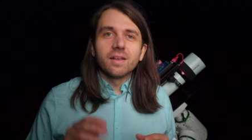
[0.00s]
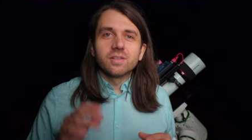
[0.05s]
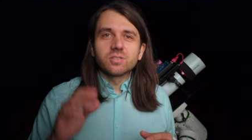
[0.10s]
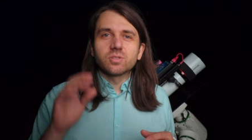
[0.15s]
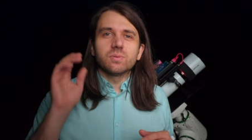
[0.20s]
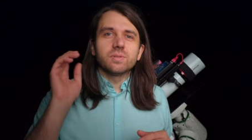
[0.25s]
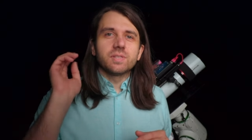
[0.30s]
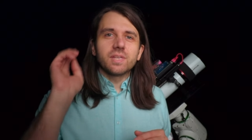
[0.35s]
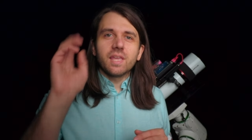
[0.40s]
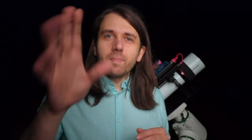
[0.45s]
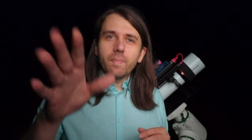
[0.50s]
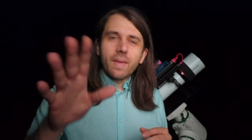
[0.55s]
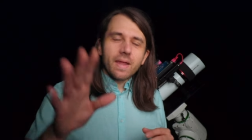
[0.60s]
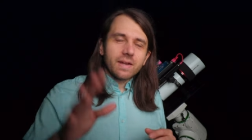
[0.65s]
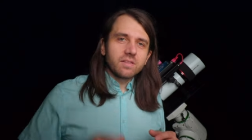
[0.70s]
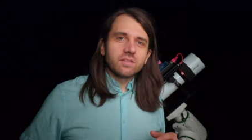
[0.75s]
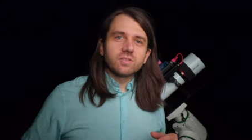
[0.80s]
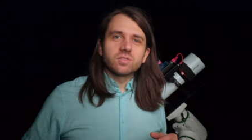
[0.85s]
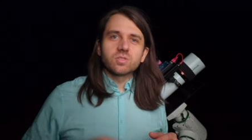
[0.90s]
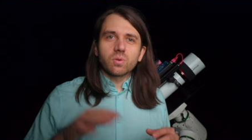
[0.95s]
So, to get
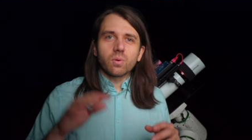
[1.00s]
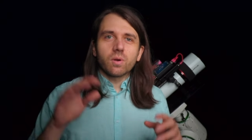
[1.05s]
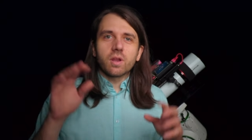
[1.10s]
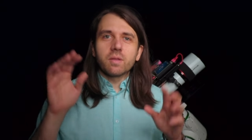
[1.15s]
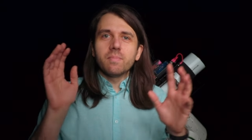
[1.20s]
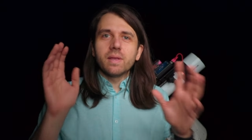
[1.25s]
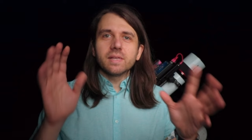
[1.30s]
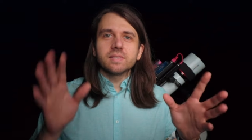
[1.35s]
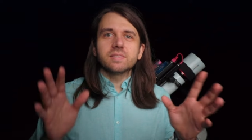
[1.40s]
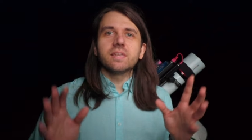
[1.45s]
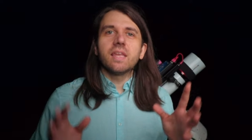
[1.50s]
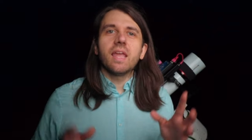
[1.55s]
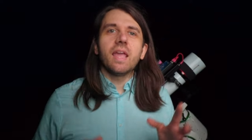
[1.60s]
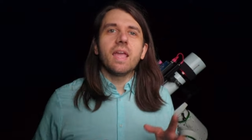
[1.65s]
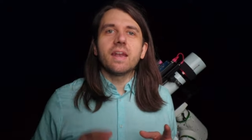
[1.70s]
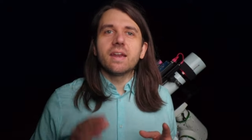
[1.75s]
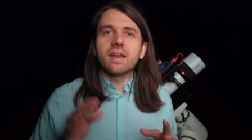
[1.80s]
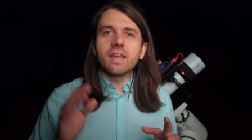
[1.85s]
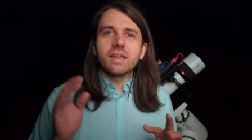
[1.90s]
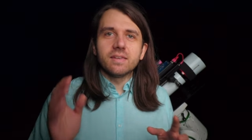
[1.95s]
back to the story, Messier
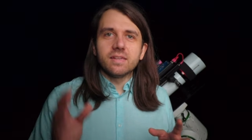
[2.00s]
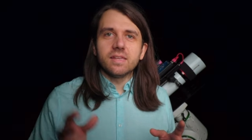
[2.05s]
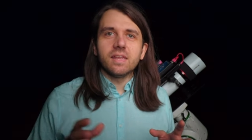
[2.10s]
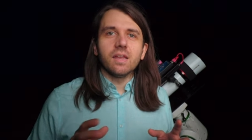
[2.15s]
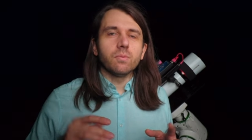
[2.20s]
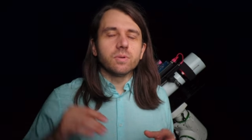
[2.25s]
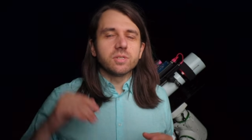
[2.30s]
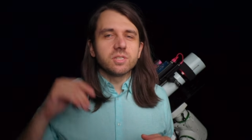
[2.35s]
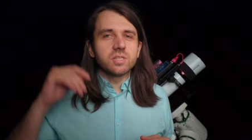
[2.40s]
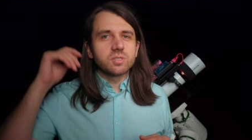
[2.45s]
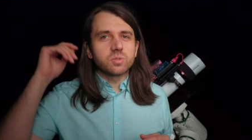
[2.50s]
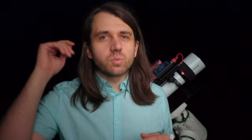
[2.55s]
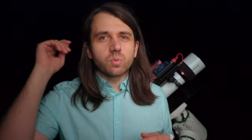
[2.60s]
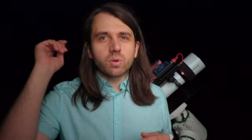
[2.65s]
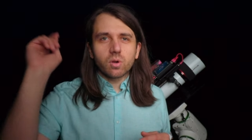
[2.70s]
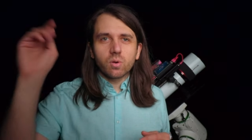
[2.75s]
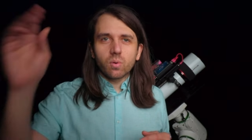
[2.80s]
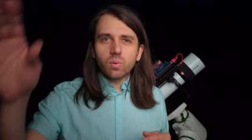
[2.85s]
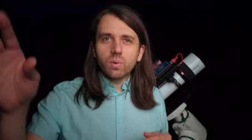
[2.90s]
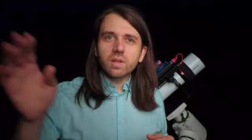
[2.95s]
had an idea, which is
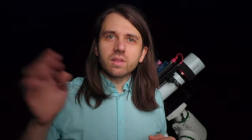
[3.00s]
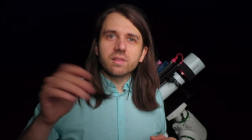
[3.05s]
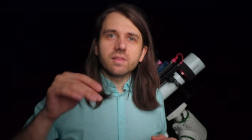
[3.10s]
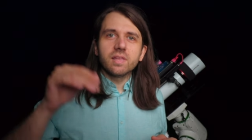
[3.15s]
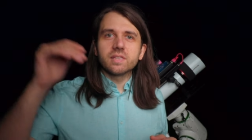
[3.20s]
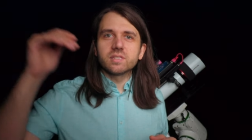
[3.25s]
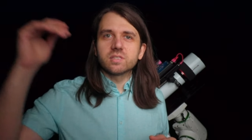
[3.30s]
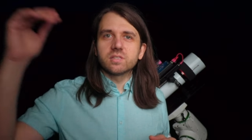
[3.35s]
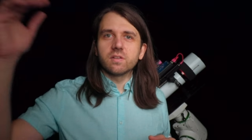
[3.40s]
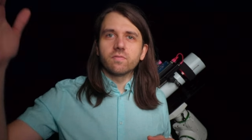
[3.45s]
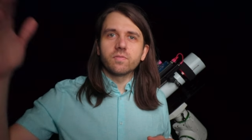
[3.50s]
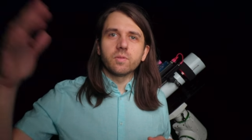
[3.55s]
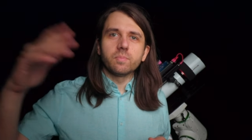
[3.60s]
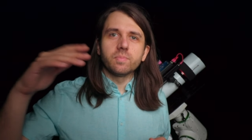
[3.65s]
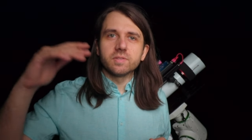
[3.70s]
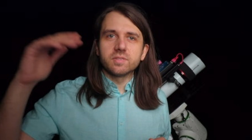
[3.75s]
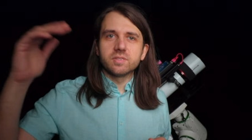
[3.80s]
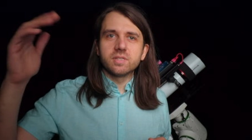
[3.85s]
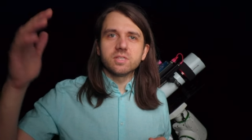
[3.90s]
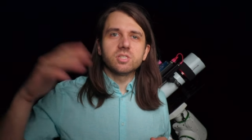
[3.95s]
record a list of the
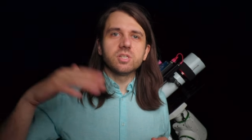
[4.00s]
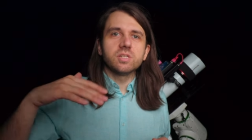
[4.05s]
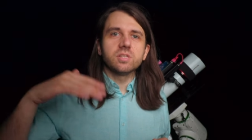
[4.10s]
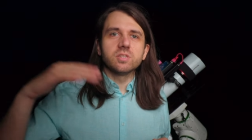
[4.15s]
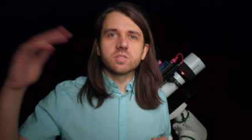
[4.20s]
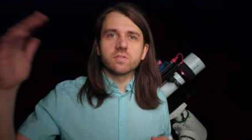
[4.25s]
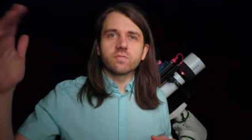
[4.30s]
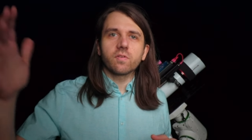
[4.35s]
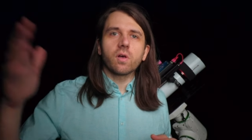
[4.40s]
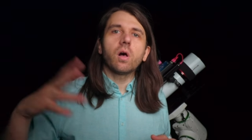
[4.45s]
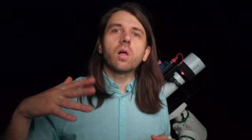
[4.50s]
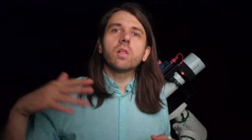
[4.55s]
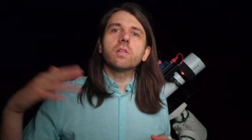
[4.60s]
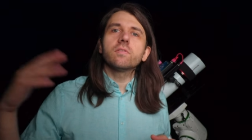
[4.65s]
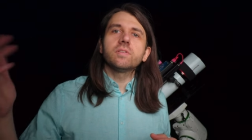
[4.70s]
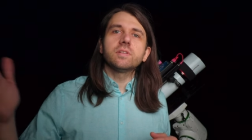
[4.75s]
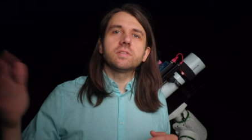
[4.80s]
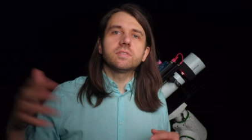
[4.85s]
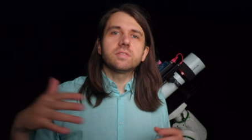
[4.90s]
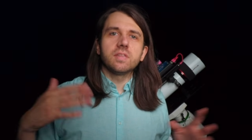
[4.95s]
positions of all
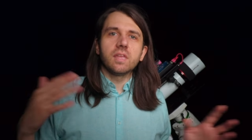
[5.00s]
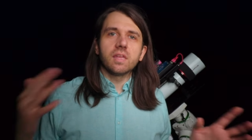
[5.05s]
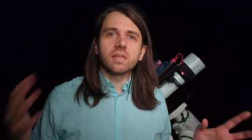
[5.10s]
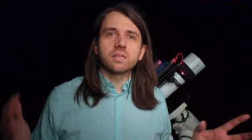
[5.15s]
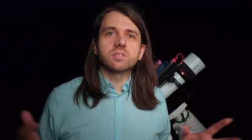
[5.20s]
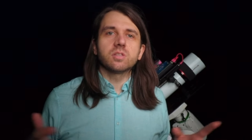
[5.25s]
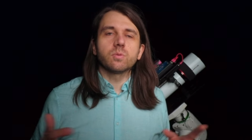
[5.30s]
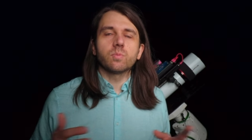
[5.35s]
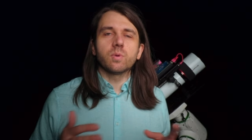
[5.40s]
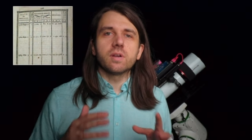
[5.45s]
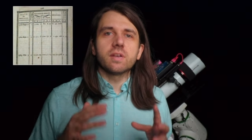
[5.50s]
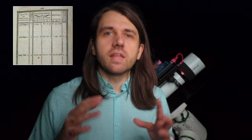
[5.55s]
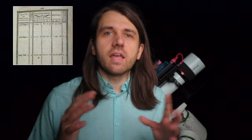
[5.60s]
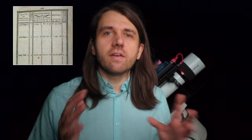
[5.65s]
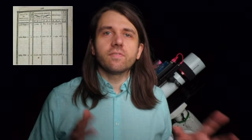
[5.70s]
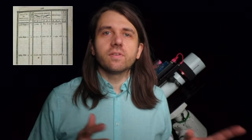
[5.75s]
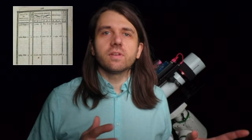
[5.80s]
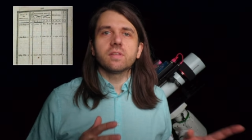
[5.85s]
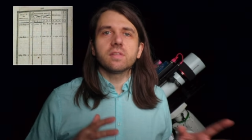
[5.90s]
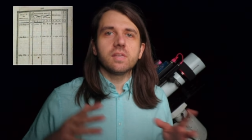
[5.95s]
of these things that were
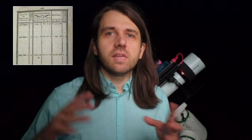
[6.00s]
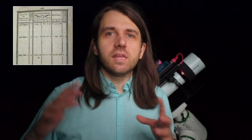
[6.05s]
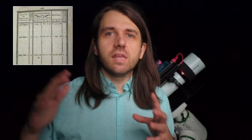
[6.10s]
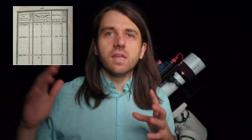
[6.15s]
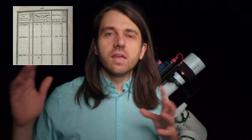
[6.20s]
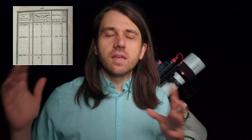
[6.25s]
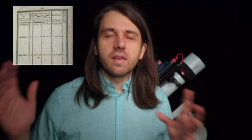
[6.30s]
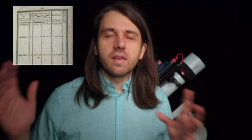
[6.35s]
definitely